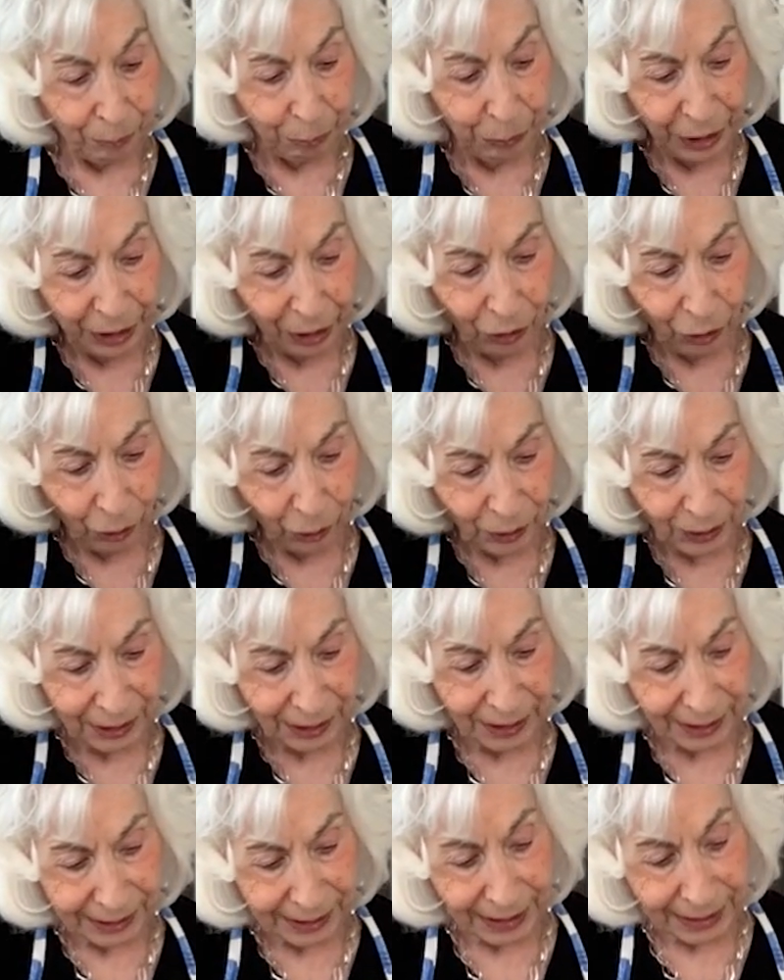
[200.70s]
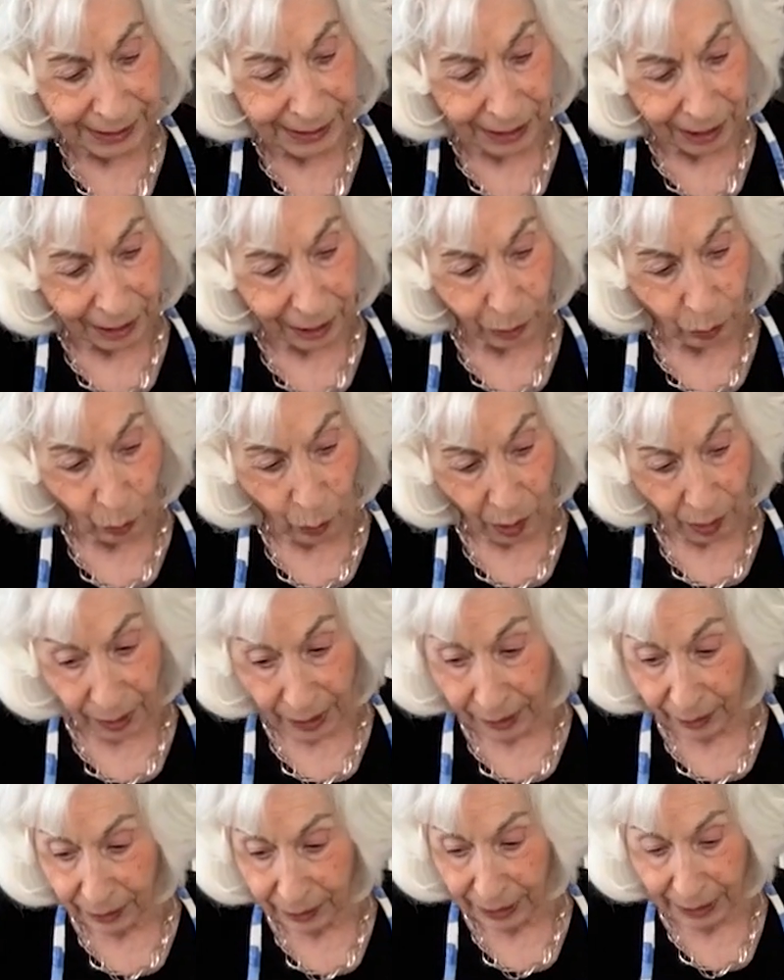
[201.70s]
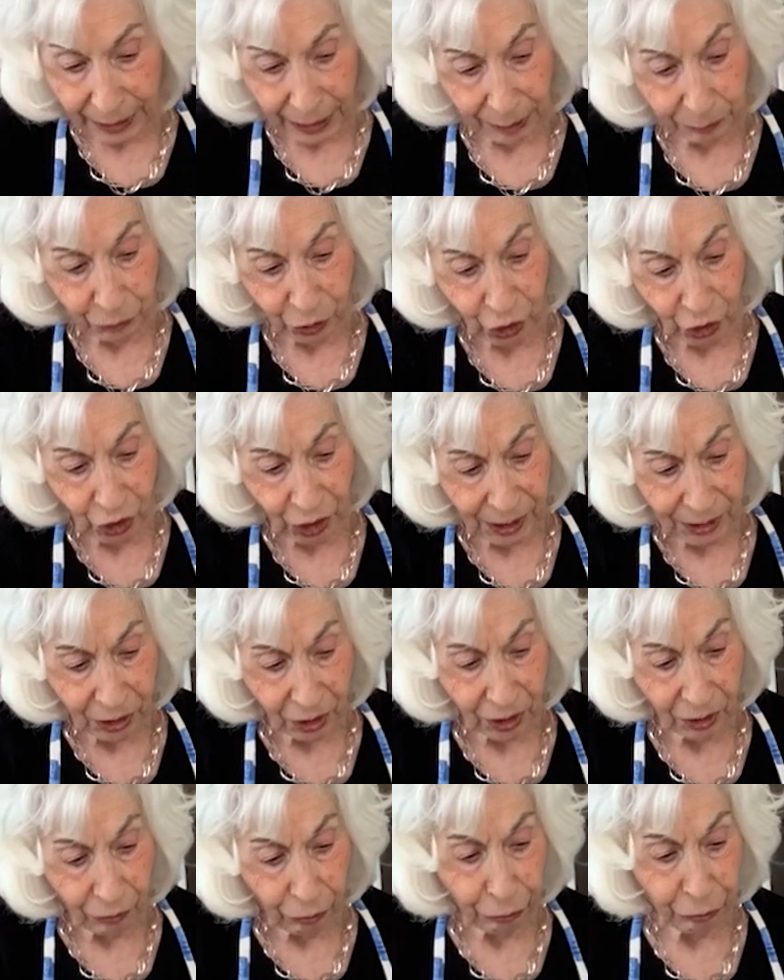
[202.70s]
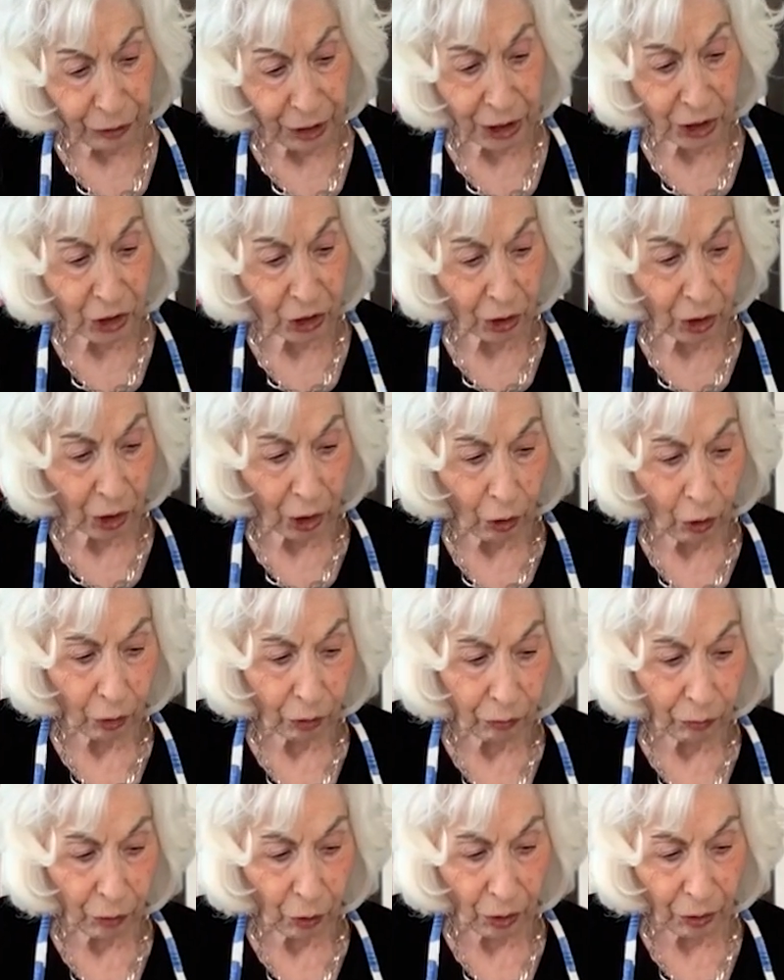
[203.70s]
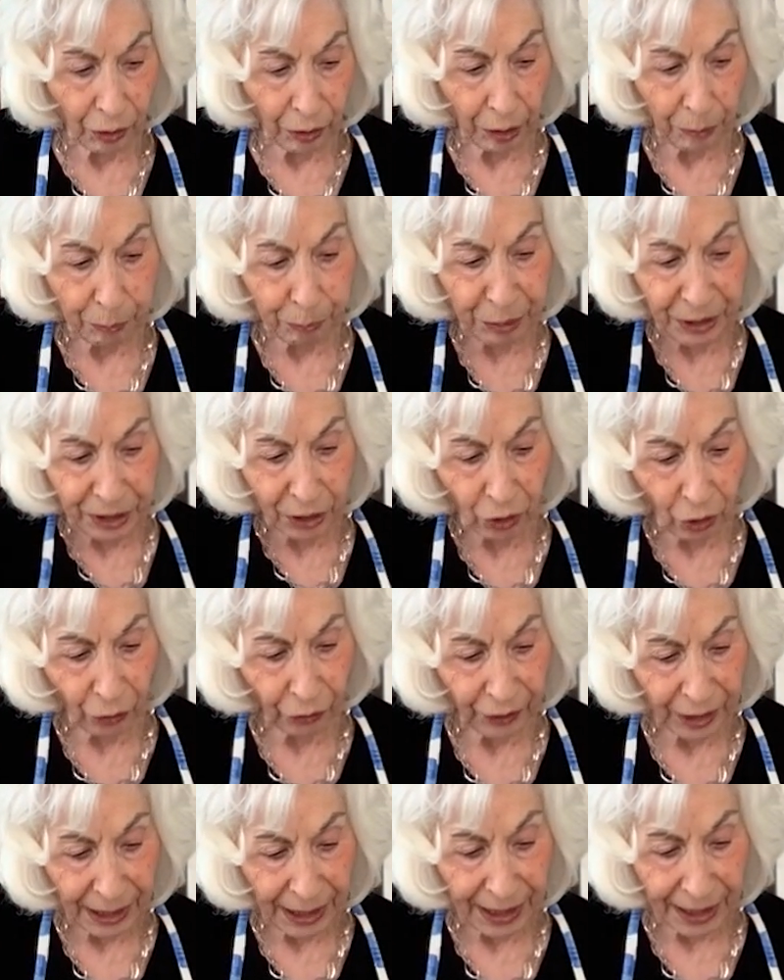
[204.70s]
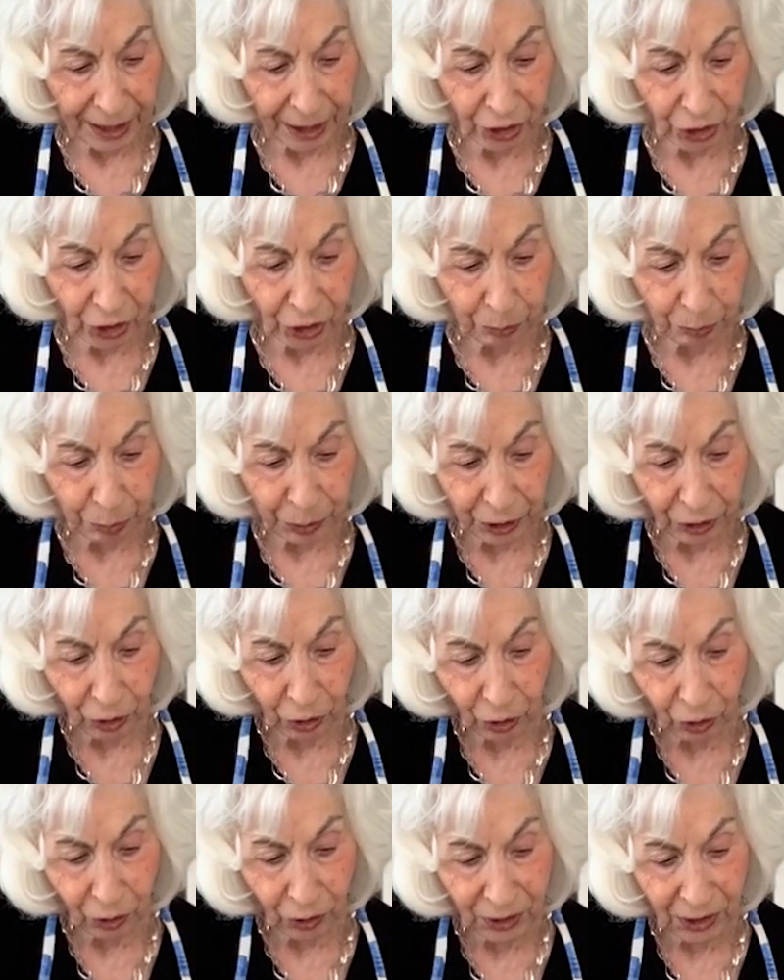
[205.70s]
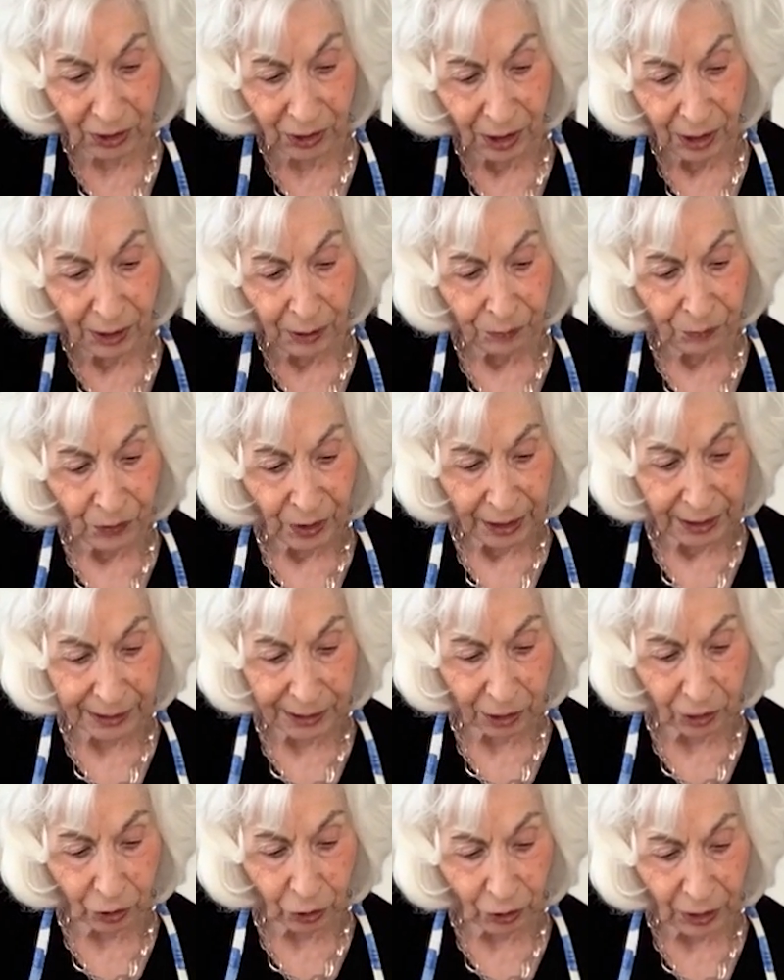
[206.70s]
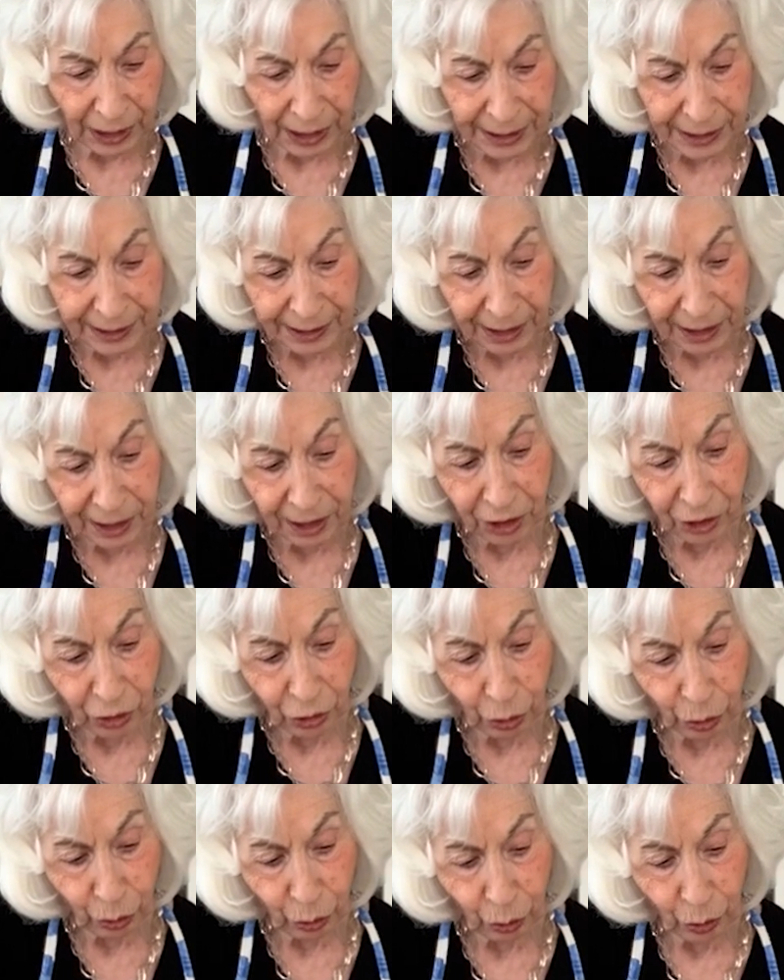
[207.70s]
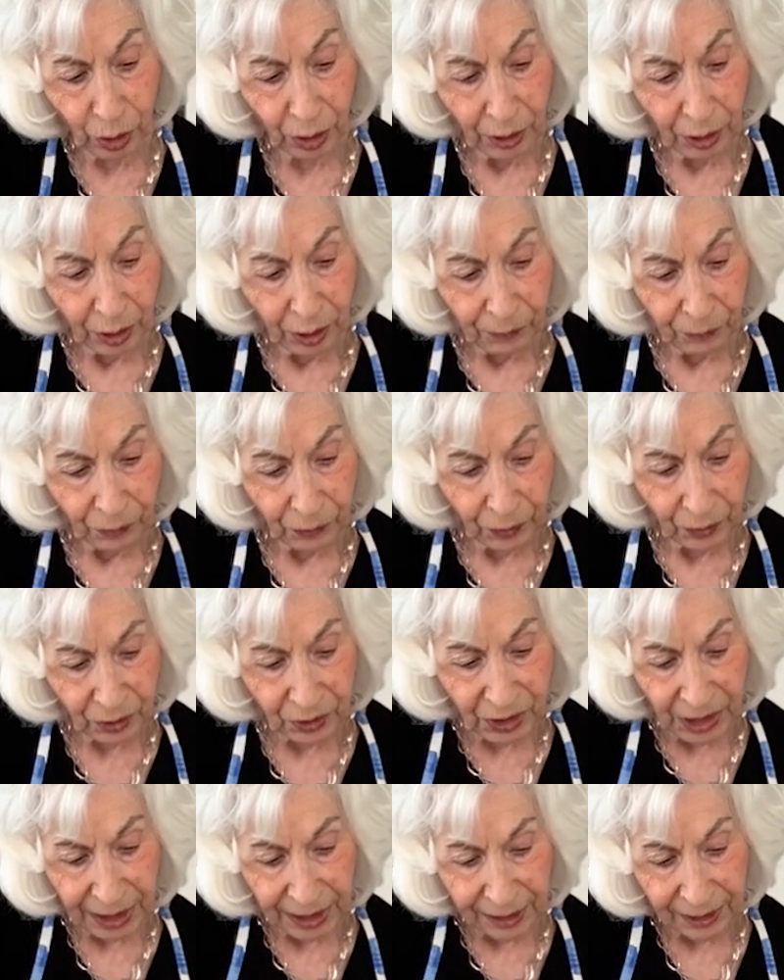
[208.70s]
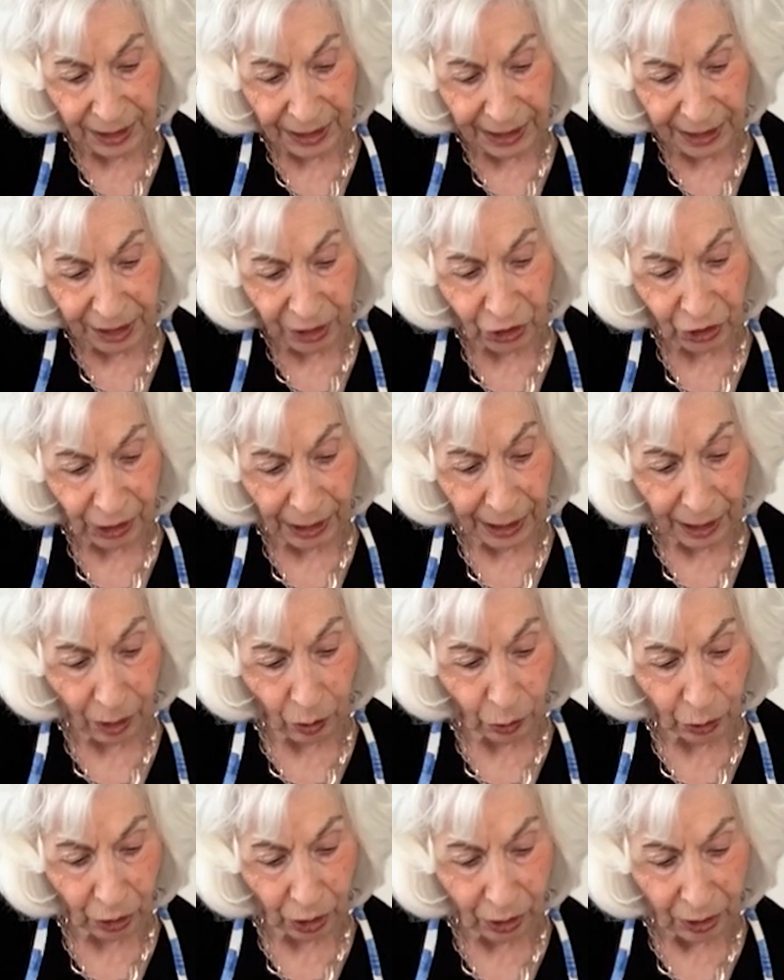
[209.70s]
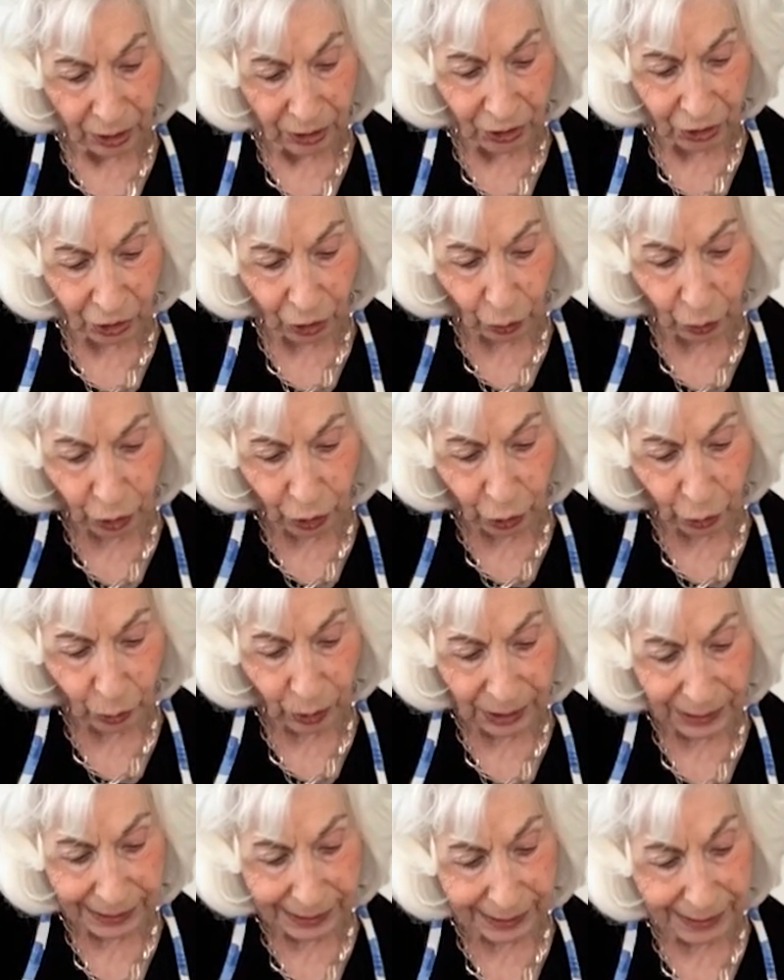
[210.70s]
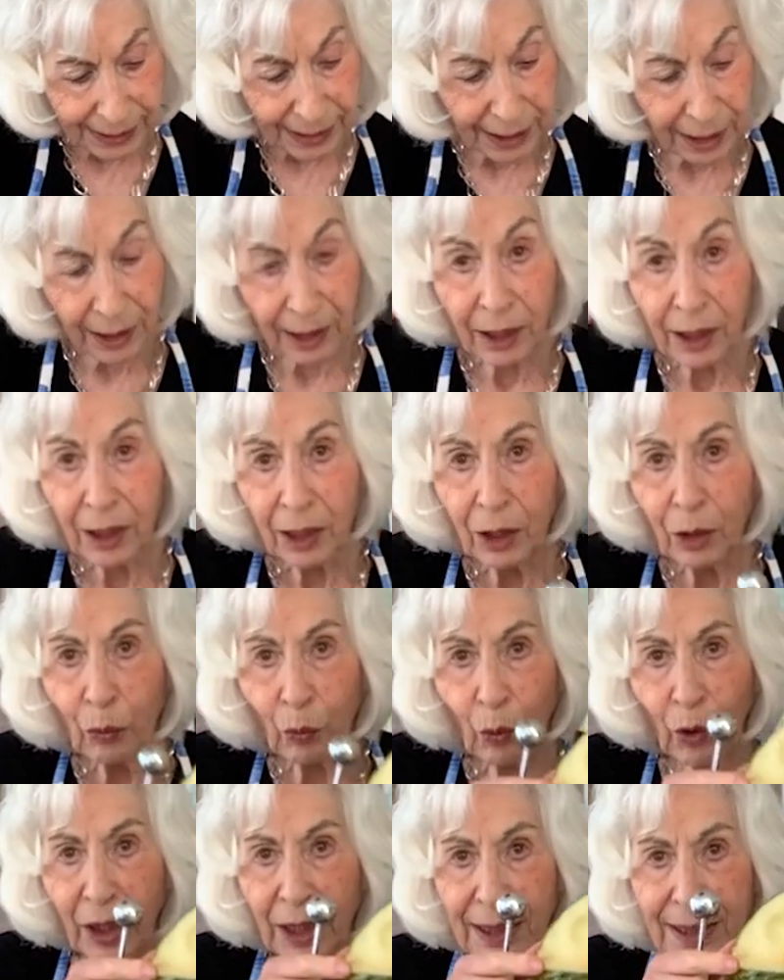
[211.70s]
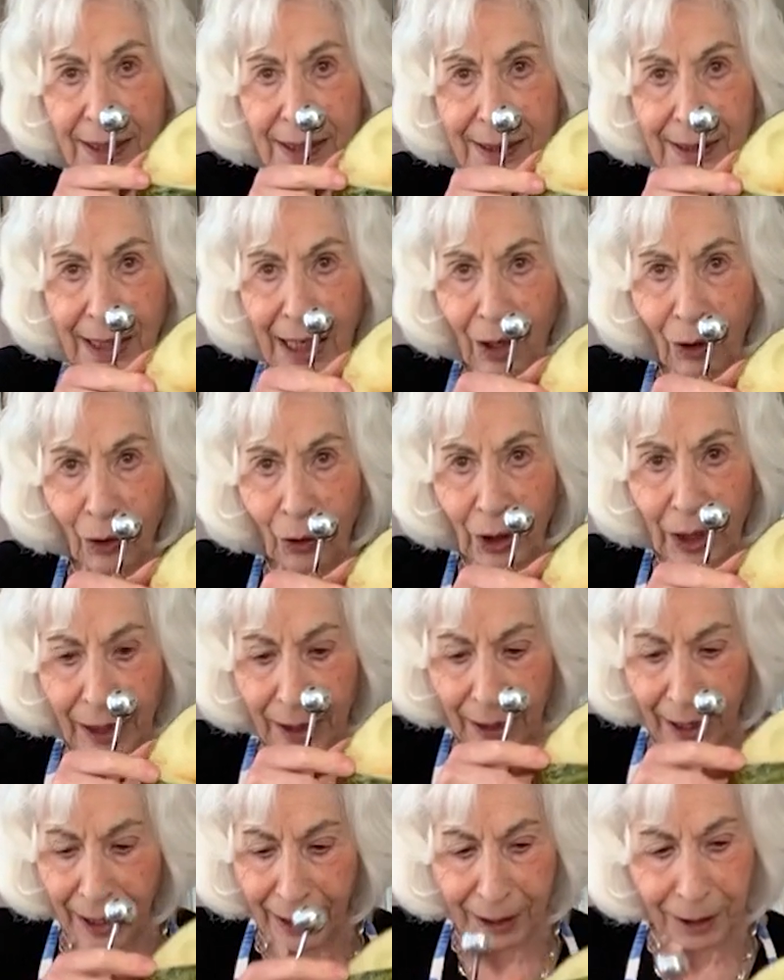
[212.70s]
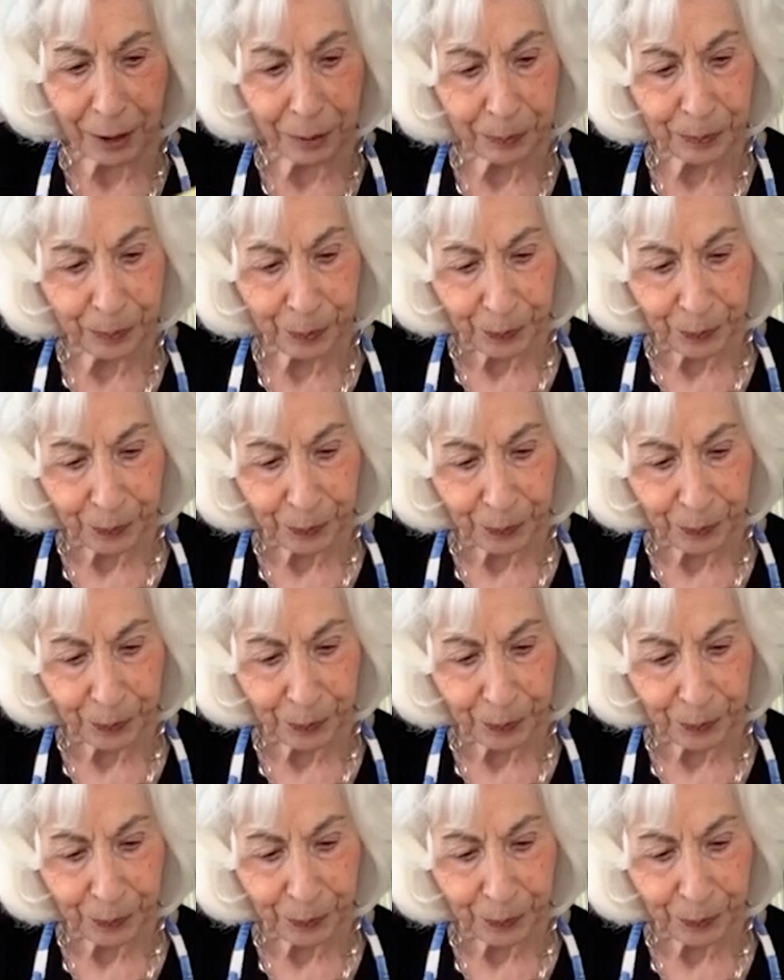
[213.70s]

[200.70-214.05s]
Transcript: because it takes a little while, and I'm just going to finish a bit on the edge because it's a good idea to take the edge out so that you can see what it is now looking like.